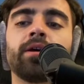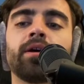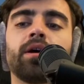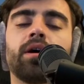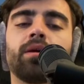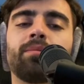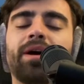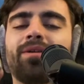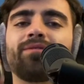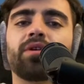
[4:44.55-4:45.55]

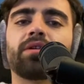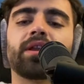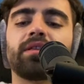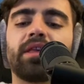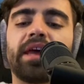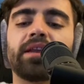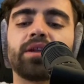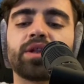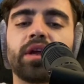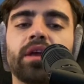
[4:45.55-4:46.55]
However, I'll get into that in a
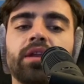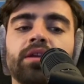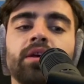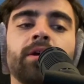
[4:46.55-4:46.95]
second.